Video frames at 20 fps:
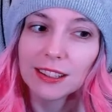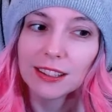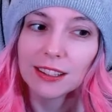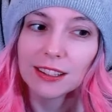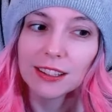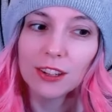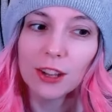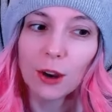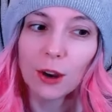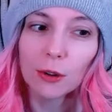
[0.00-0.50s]

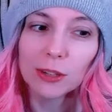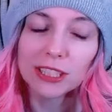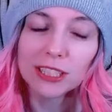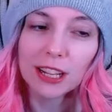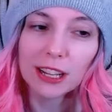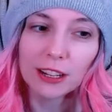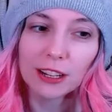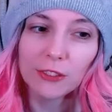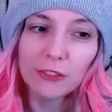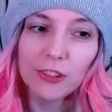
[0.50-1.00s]
No, he's
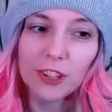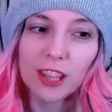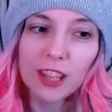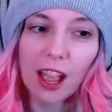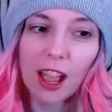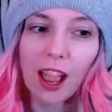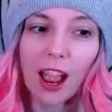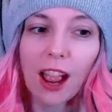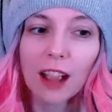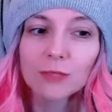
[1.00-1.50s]
not gonna feed
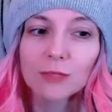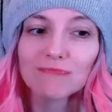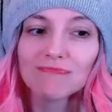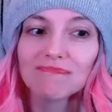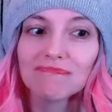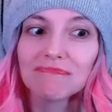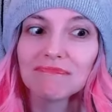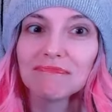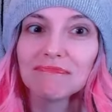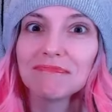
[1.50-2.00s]
that.
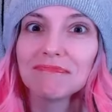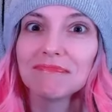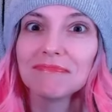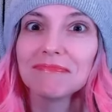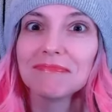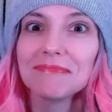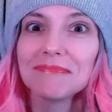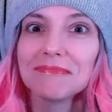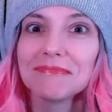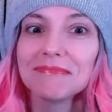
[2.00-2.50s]
Peace
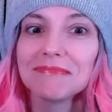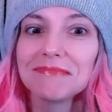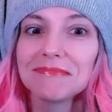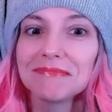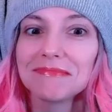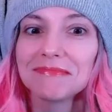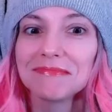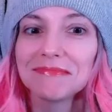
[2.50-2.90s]
unlocked.